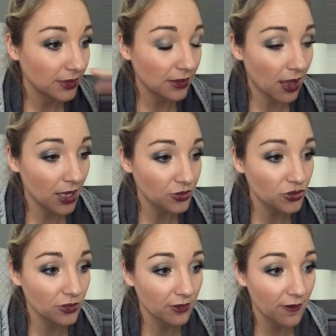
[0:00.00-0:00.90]

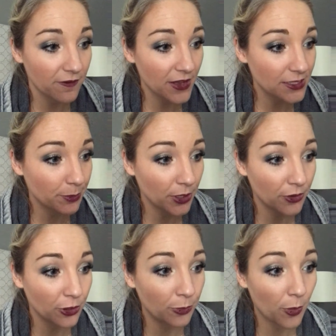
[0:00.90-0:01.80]
Launch Facebook
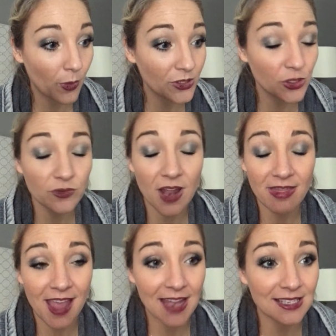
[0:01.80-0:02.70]
group. Once you've
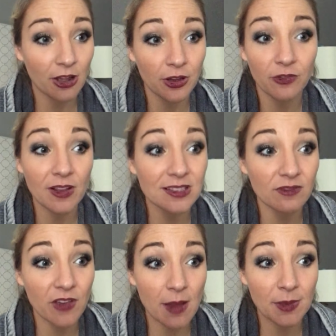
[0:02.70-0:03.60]
done that, tell your friends
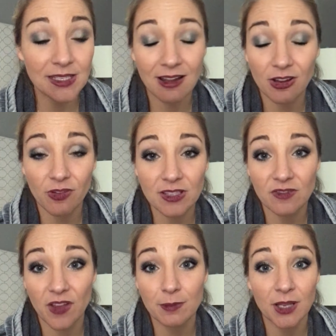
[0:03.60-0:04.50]
and family. Tell your friends
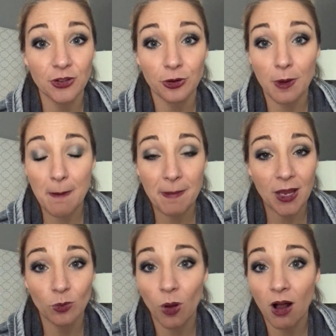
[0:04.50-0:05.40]
and family on your
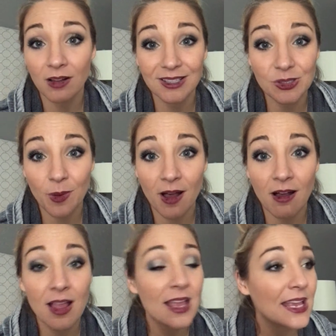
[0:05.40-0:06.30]
main wall as
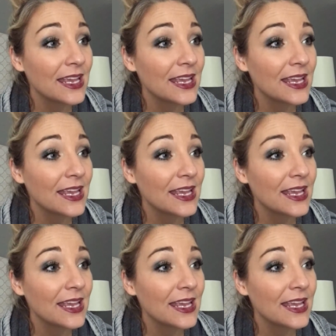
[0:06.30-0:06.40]
well.